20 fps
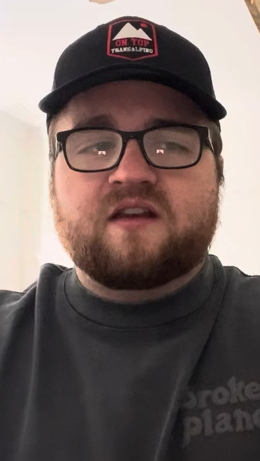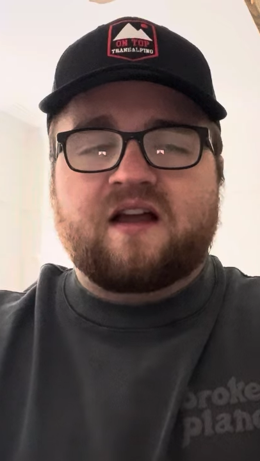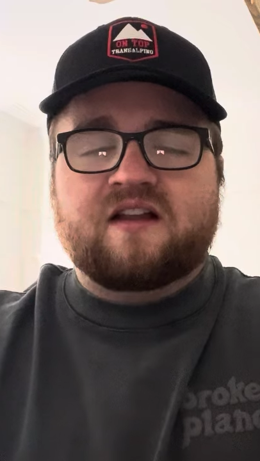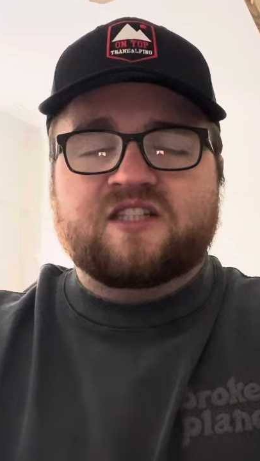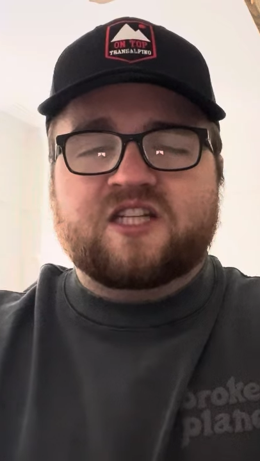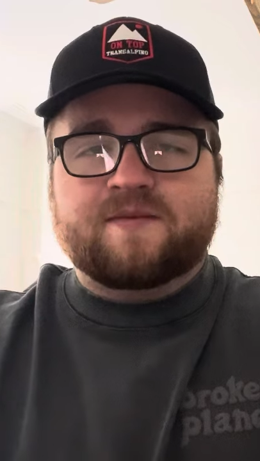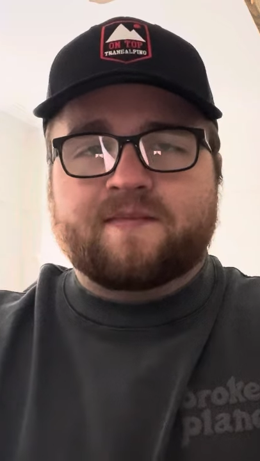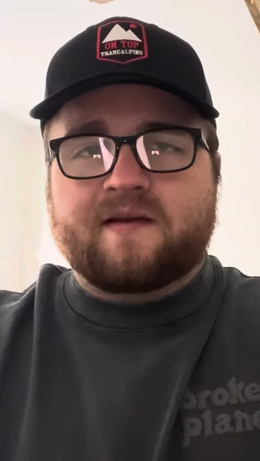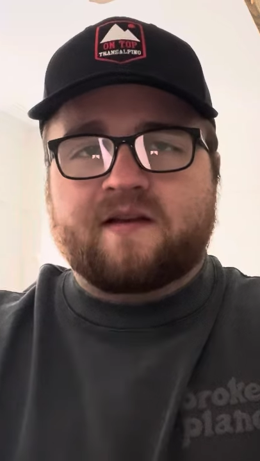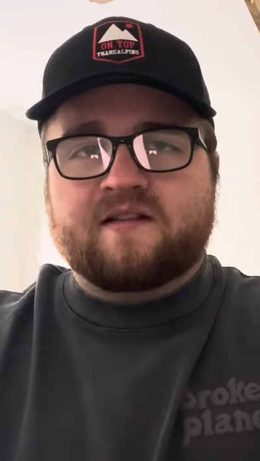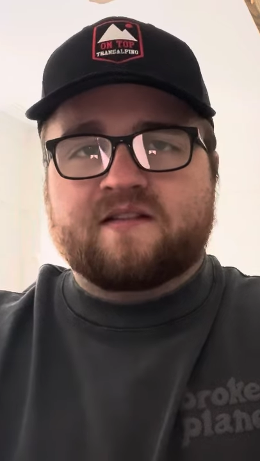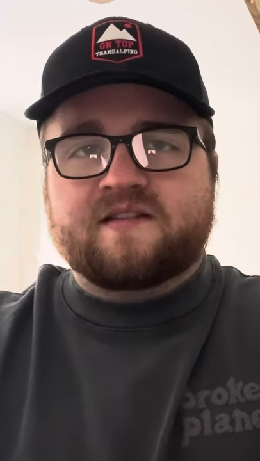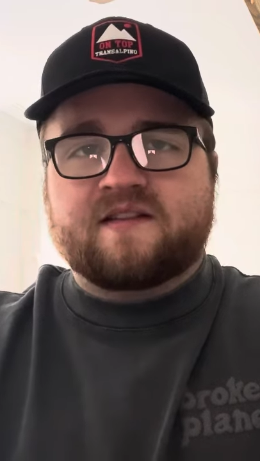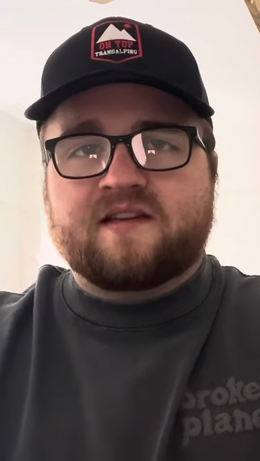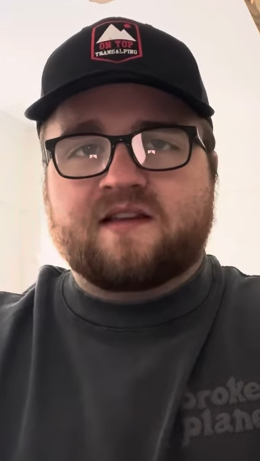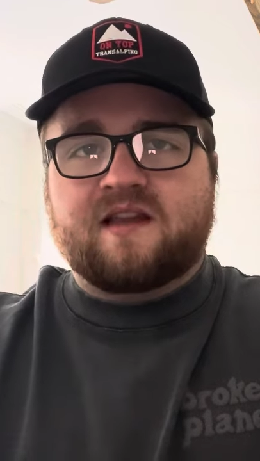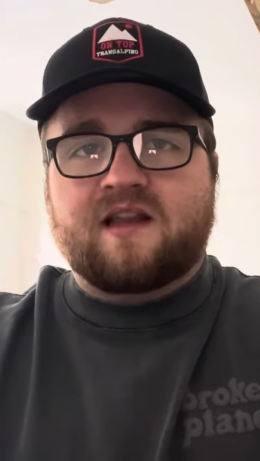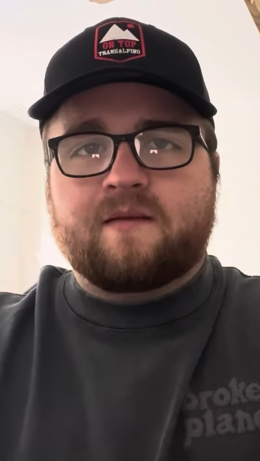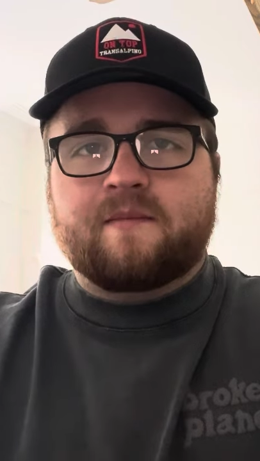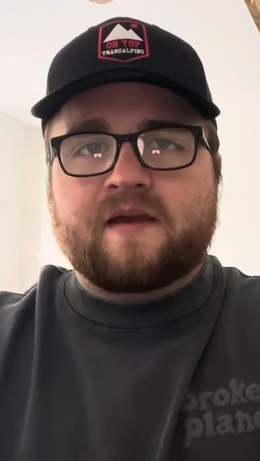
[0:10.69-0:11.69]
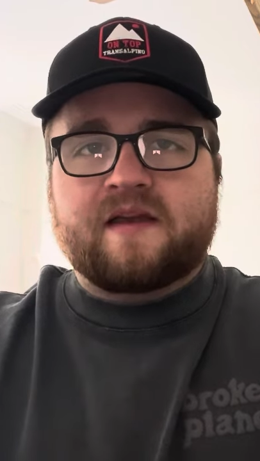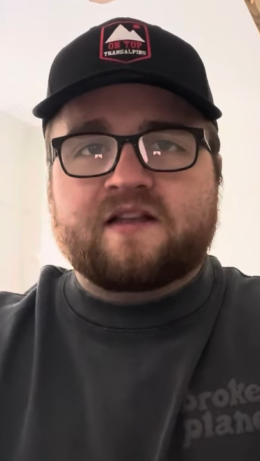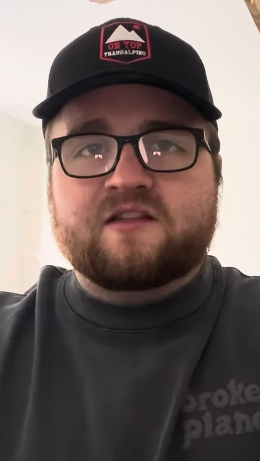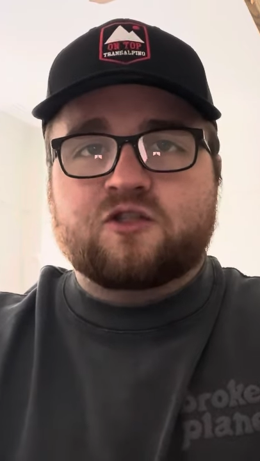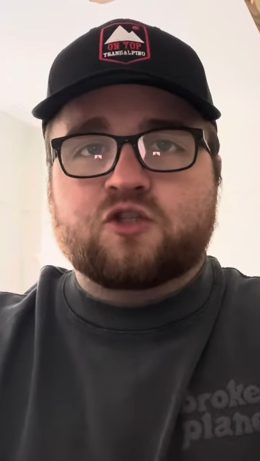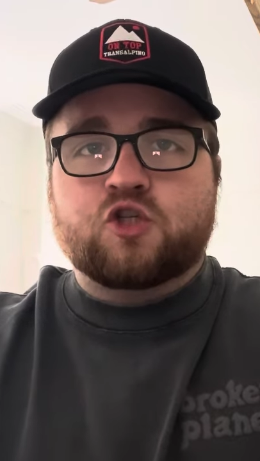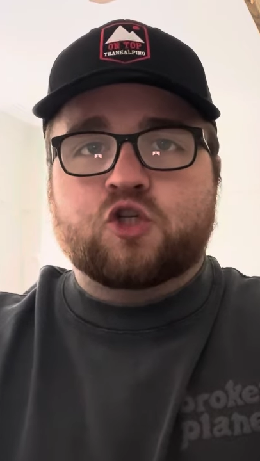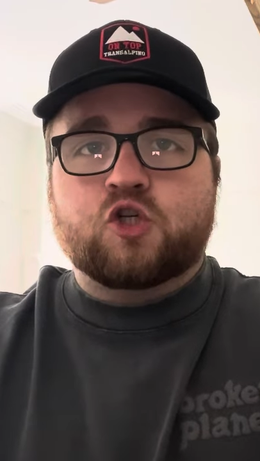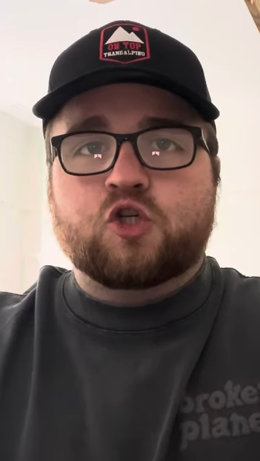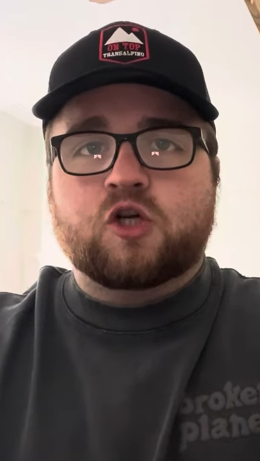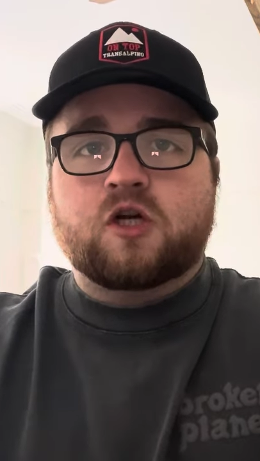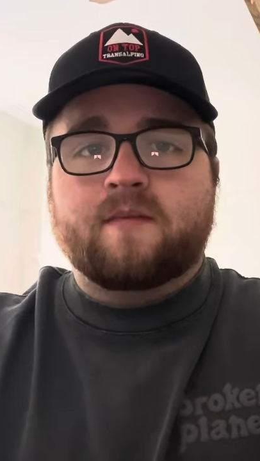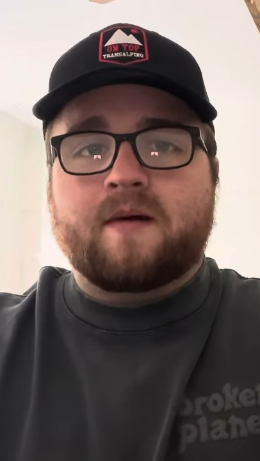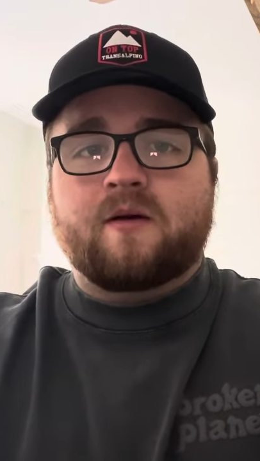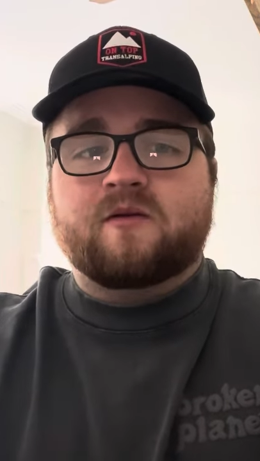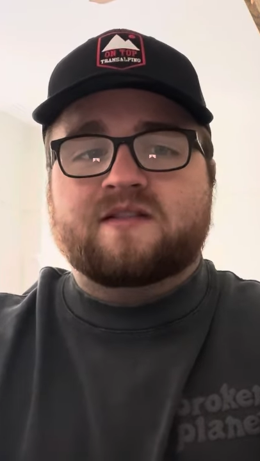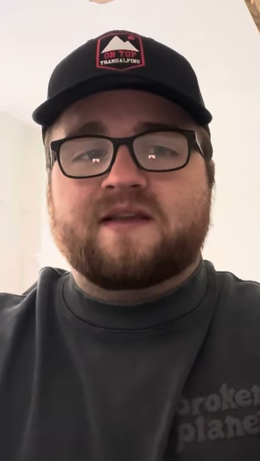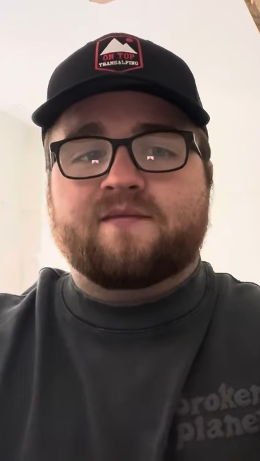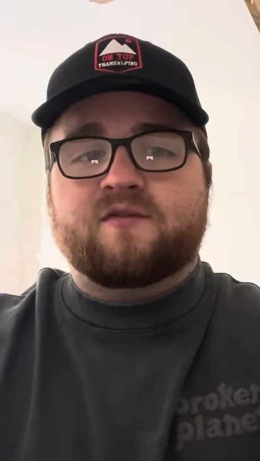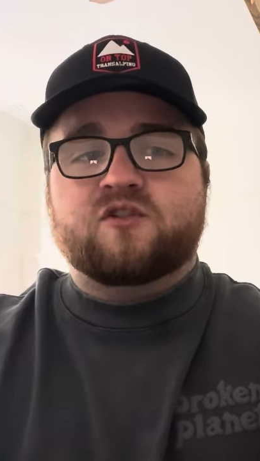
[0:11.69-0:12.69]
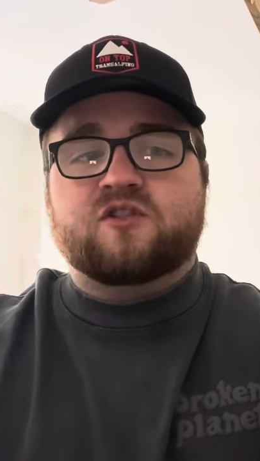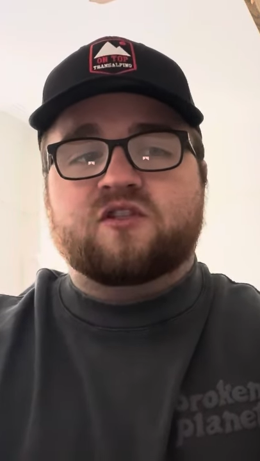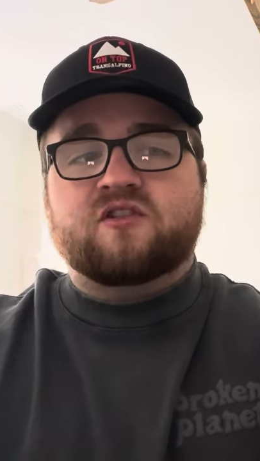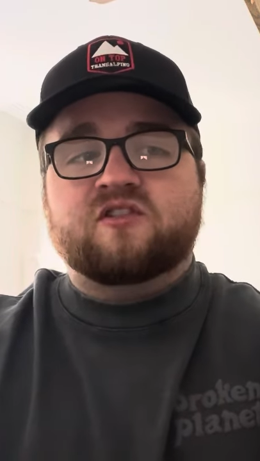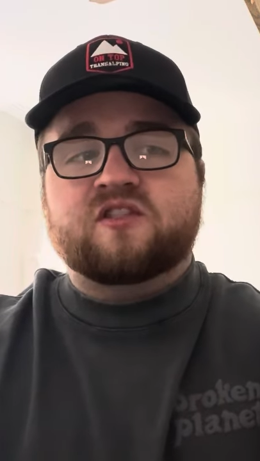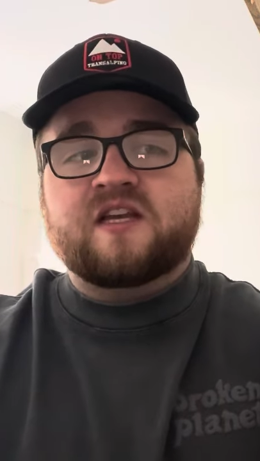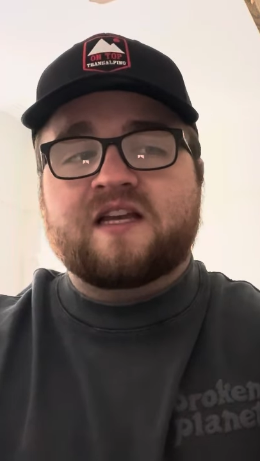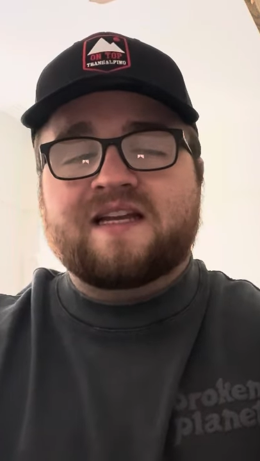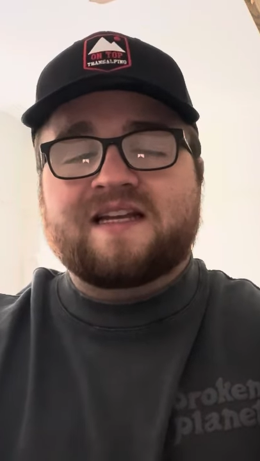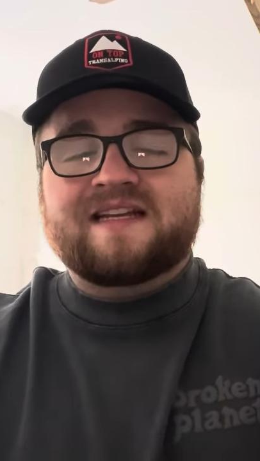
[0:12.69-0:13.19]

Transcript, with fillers: I'm Jay Pelton, and I'm here to talk about Everton's